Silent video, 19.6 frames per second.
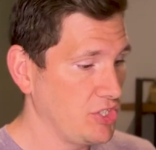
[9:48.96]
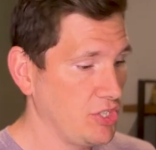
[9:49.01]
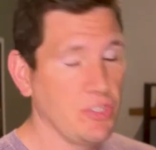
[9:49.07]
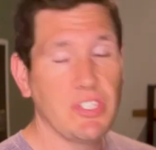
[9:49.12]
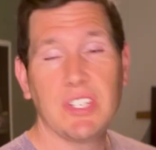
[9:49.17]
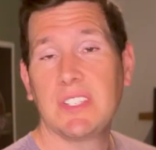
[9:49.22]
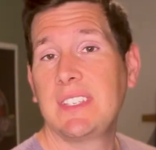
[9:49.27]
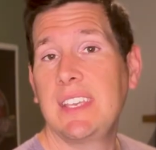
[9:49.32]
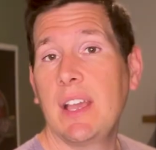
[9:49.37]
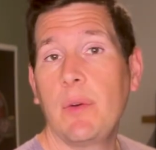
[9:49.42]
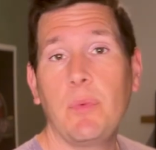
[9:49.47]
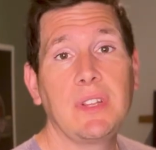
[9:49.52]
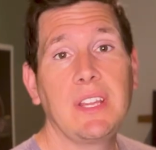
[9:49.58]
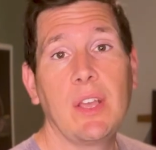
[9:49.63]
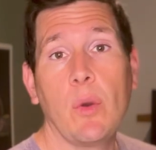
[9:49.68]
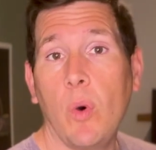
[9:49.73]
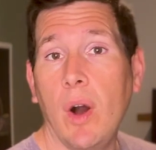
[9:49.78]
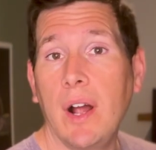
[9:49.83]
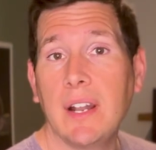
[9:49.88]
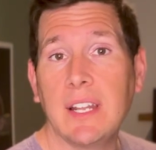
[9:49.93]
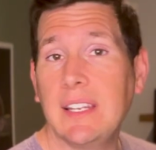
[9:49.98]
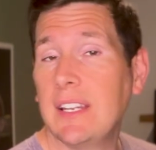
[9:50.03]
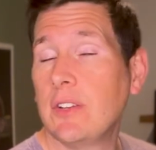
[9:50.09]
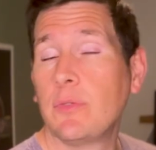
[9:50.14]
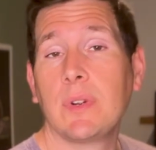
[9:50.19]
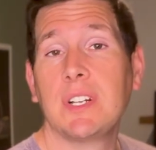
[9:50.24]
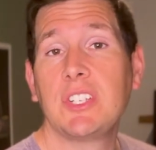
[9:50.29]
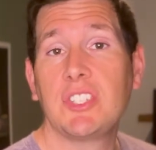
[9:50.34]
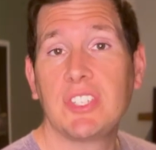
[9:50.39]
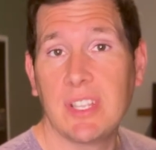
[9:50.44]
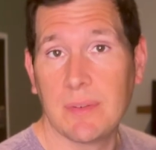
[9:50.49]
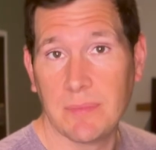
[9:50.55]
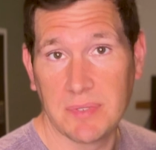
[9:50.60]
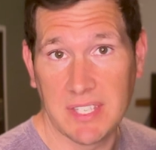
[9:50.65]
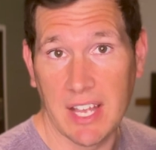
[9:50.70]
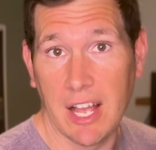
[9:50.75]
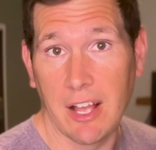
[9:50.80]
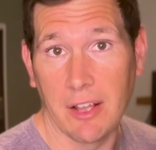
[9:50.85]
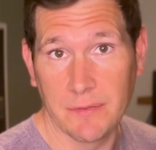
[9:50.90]
to just get what they wanted, enrich
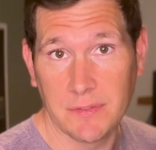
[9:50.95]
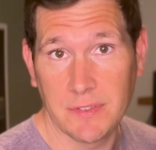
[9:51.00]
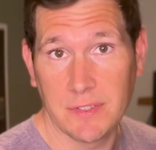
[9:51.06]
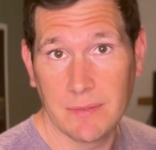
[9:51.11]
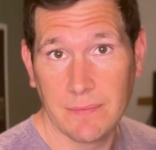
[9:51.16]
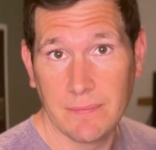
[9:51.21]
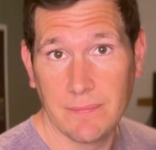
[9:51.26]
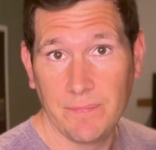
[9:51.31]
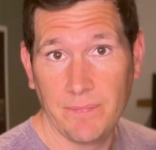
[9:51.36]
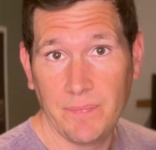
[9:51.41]
themselves.